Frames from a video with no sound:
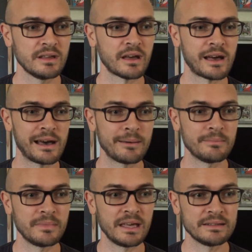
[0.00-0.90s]

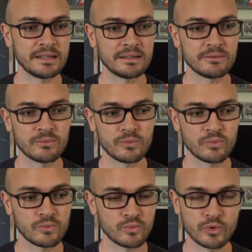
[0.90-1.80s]
And then
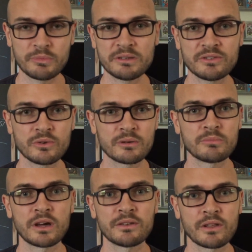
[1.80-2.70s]
we'll be
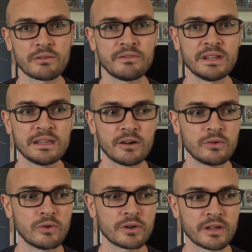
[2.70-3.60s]
doing another
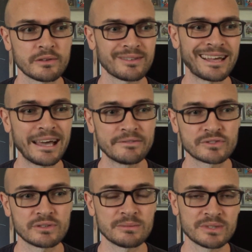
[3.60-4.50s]
video or another live
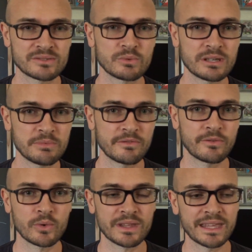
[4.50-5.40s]
stream this week
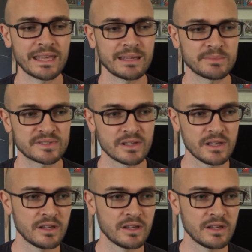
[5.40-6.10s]
before the games.